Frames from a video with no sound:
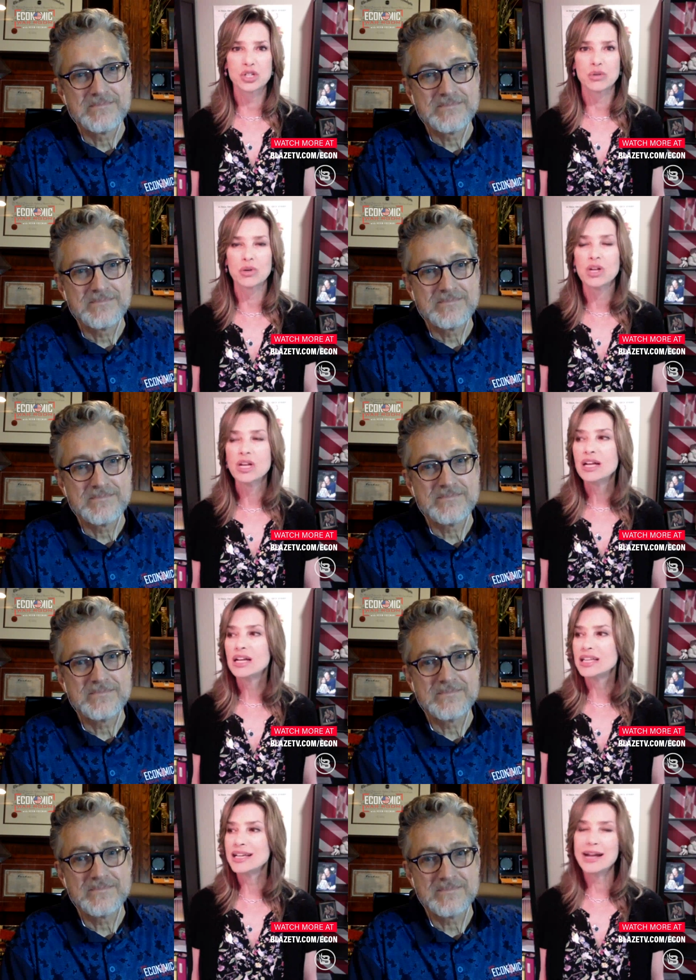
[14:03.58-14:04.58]
Speaker 1: do.
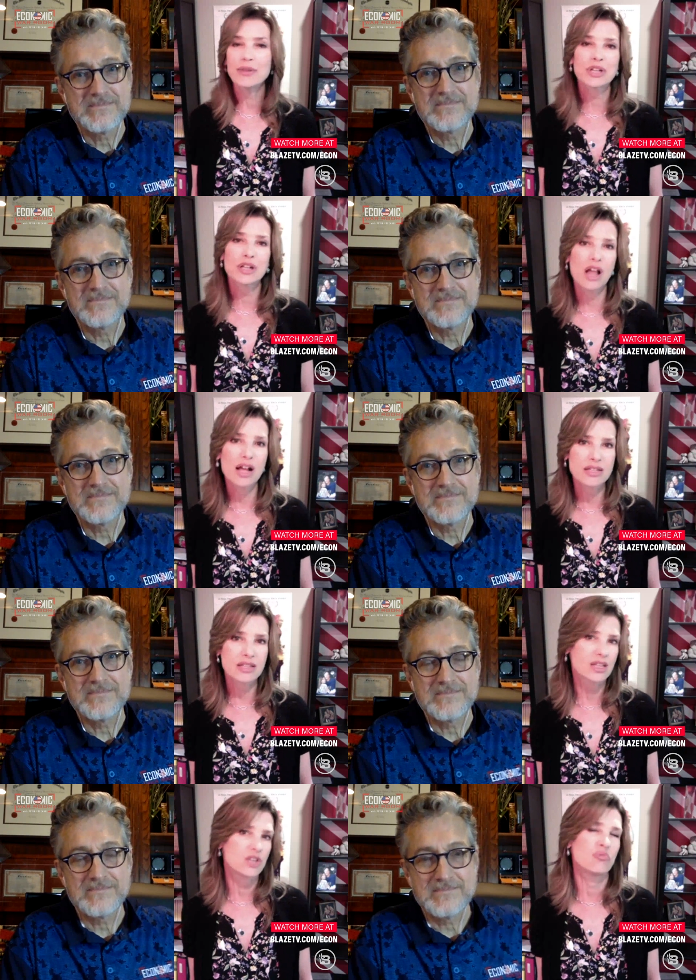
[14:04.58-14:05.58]
Clean out the closet
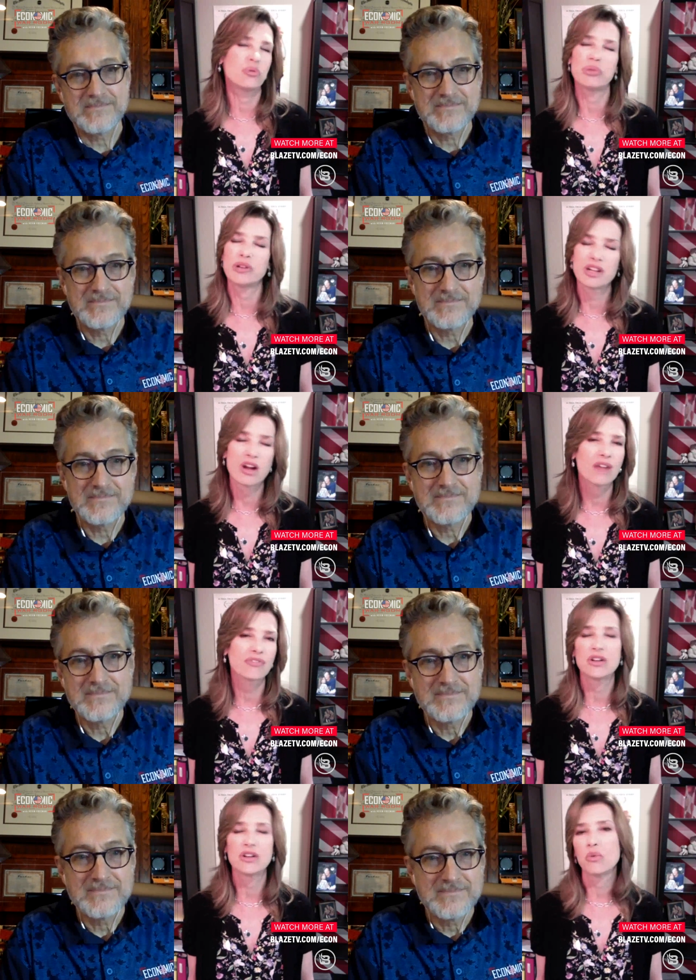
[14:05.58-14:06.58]
that you've been putting off and
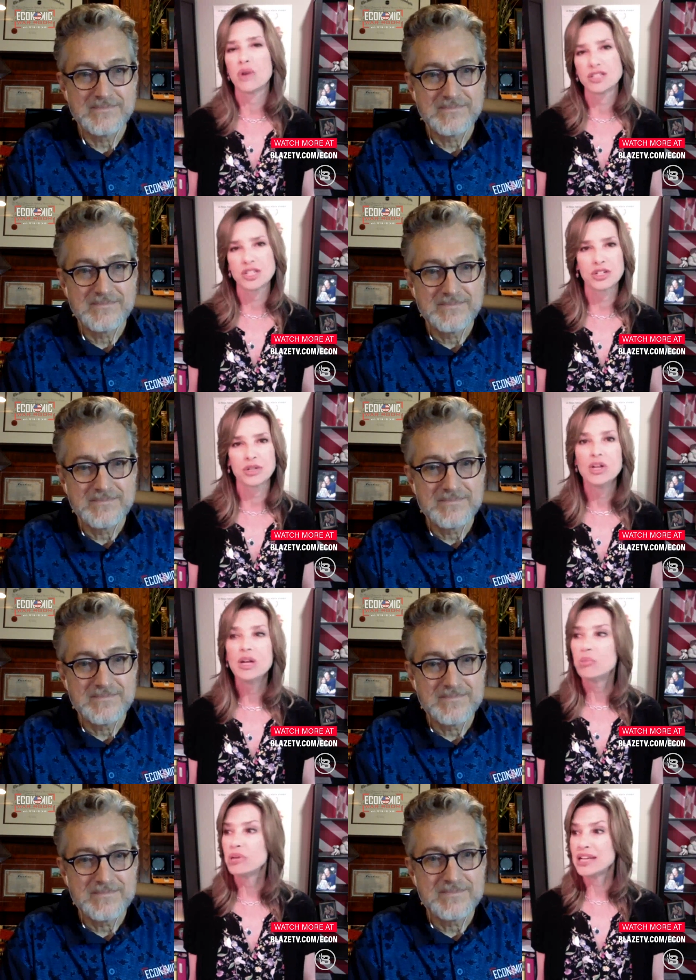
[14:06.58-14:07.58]
you don't want to do,
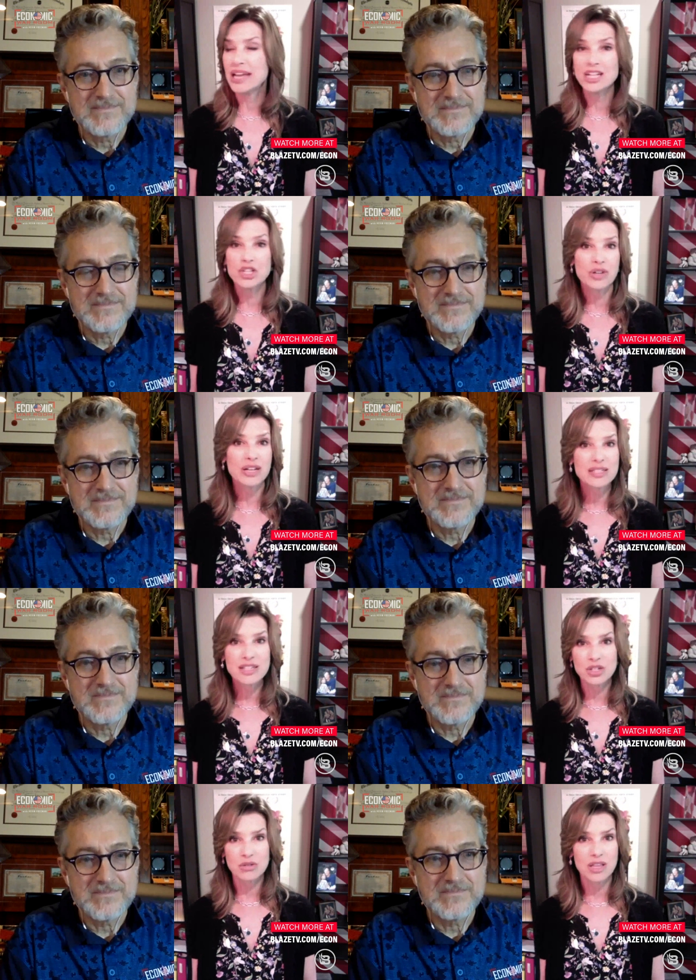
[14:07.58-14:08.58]
but engage your kids in
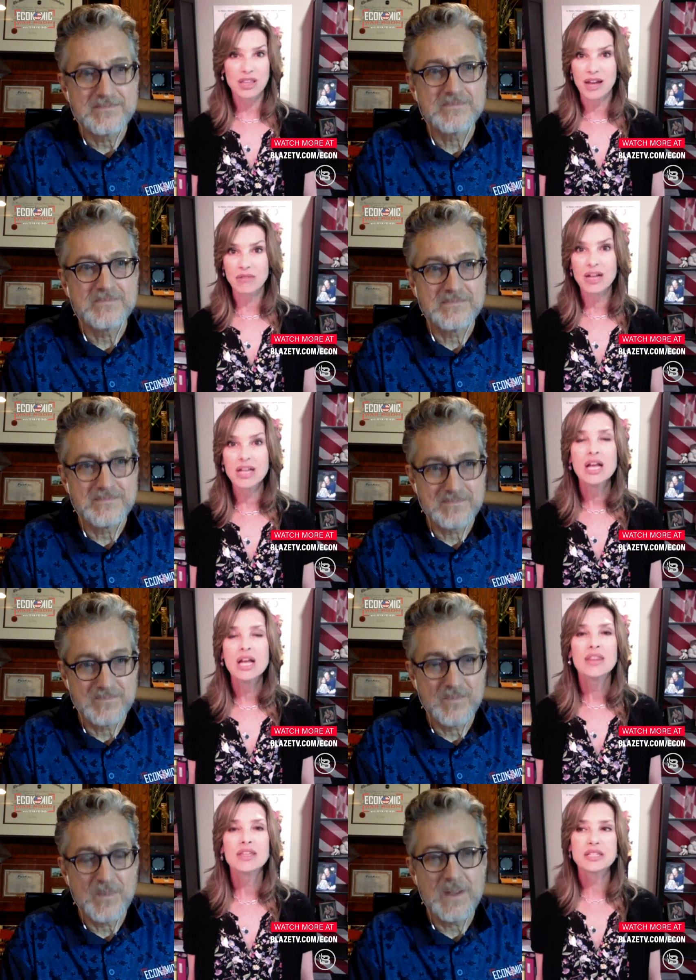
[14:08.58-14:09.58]
doing that, right?
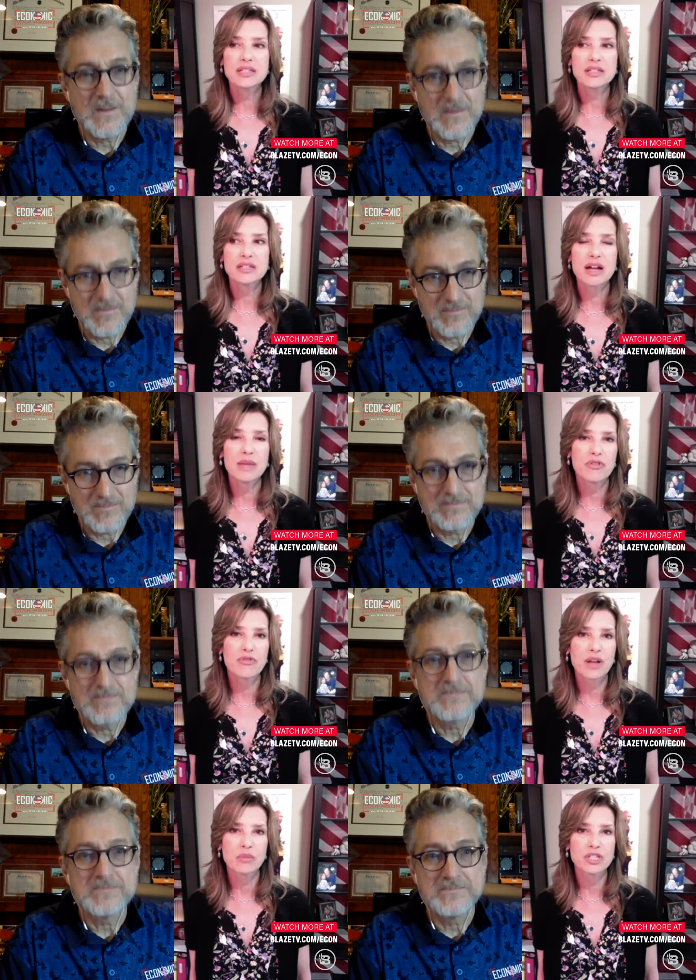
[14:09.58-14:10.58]
This is a time for
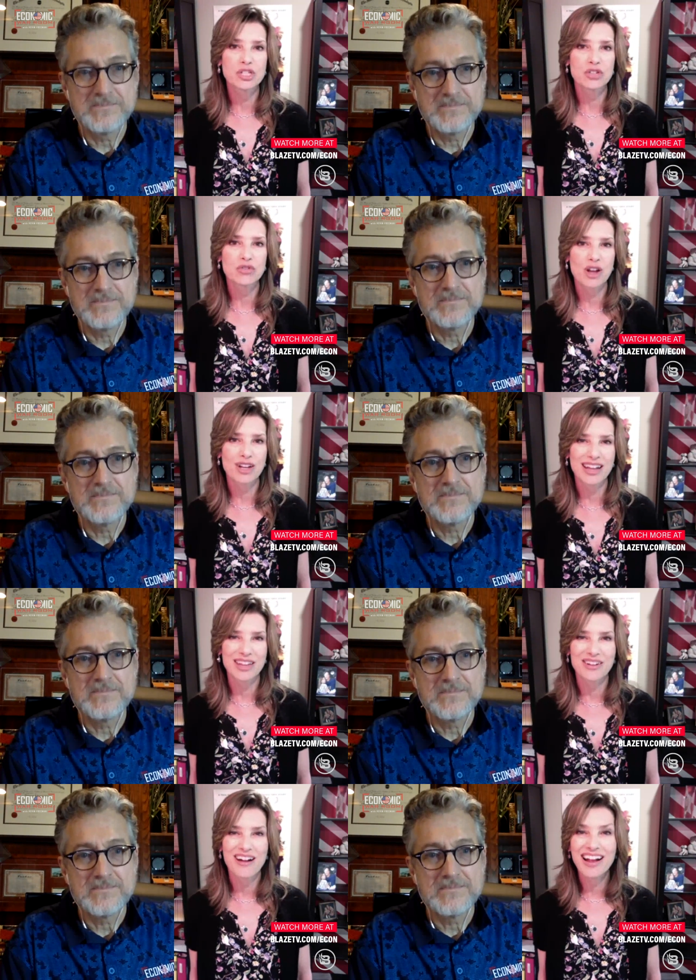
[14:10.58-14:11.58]
families to draw
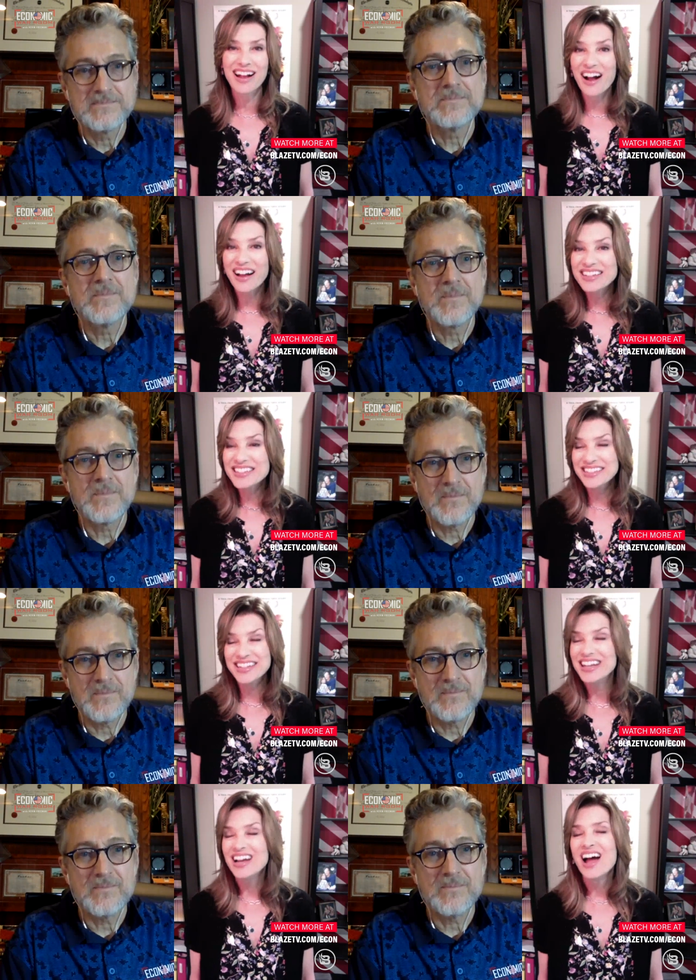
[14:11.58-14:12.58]
together. I
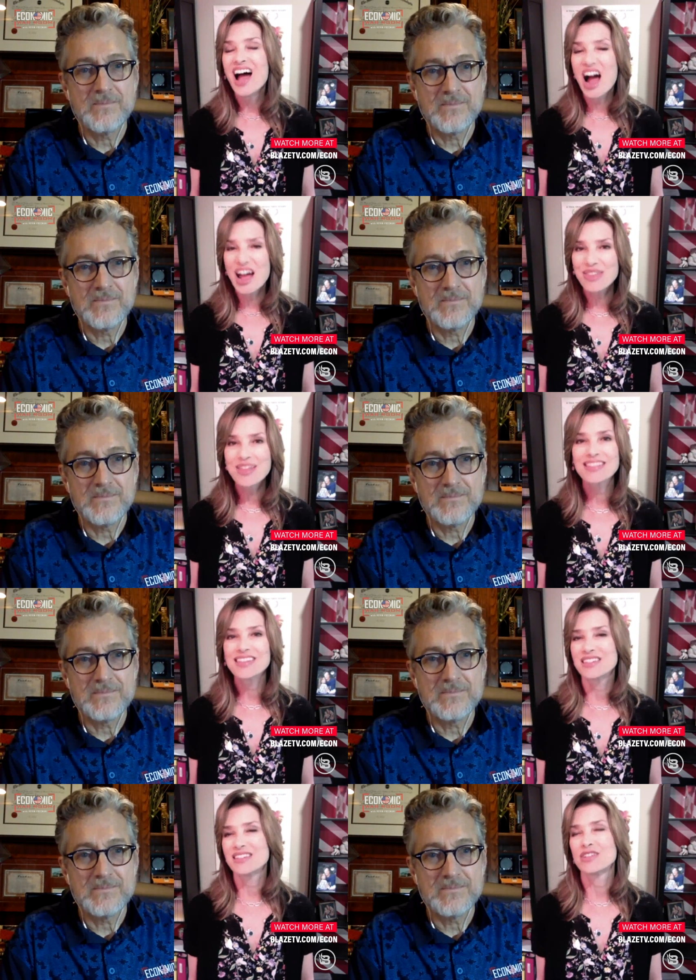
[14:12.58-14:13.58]
honestly, I think
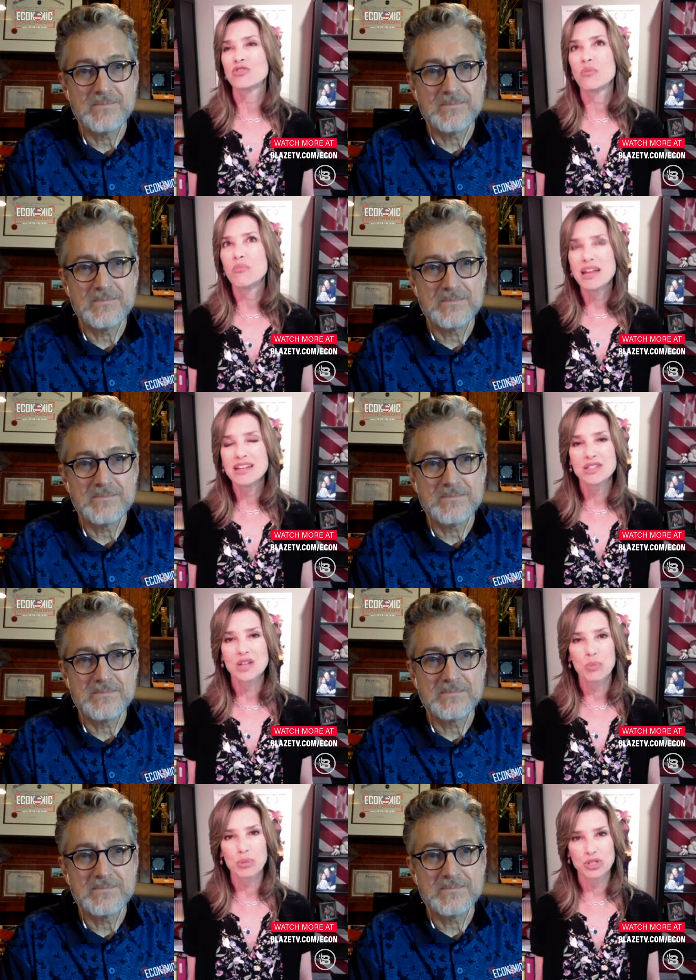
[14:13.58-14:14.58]
this is a tremendous
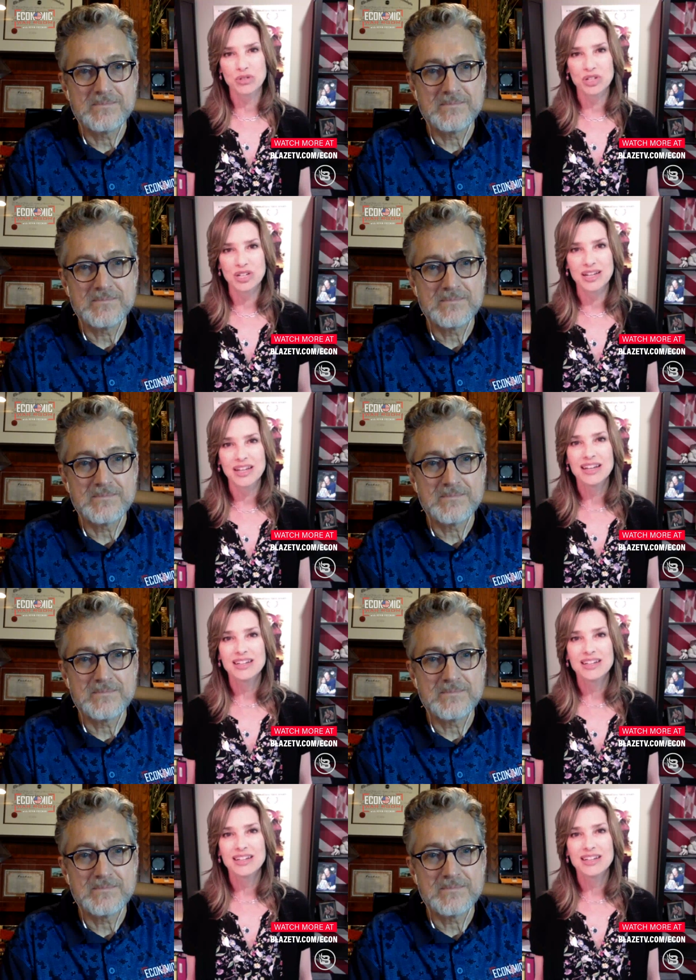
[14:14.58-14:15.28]
opportunity